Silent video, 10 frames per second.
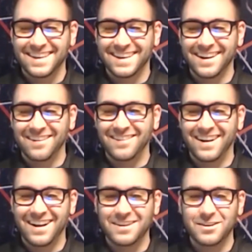
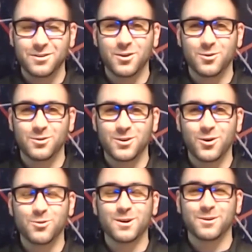No
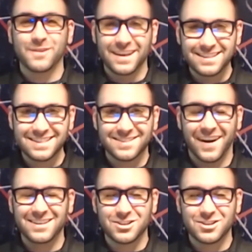real risks, right?